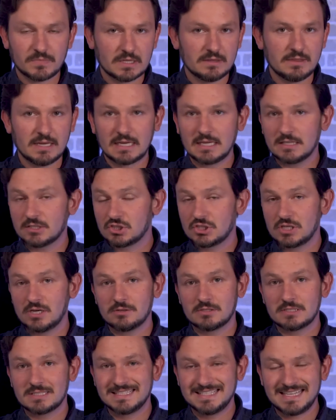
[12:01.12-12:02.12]
that gets
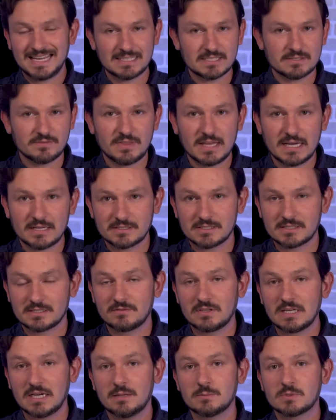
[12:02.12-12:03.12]
shared tens of thousands of
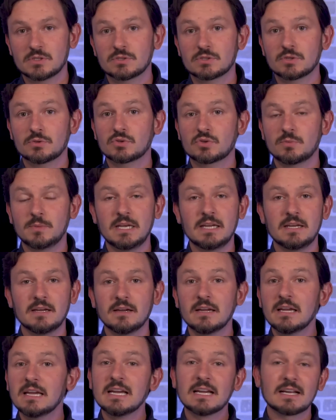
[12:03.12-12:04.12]
times on social media
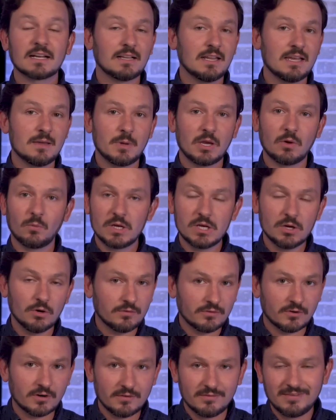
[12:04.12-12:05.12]
claiming we know
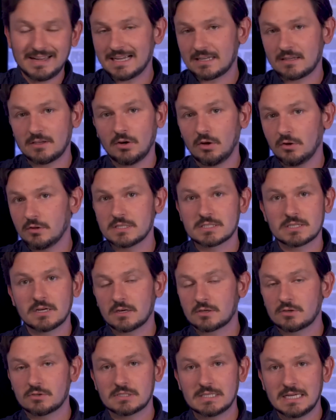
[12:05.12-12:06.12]
for a fact that all these
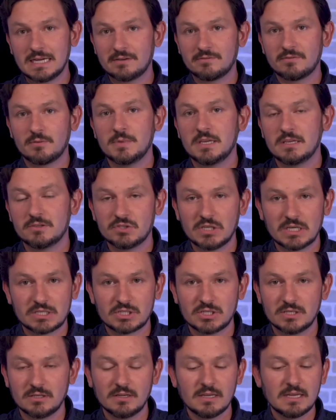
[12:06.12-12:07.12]
doctors died from the
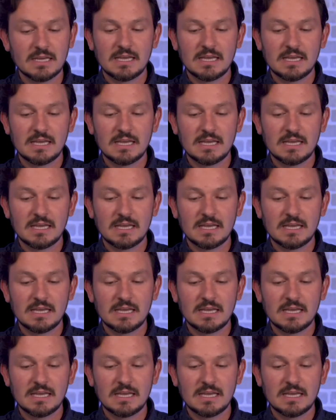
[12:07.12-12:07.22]
injection,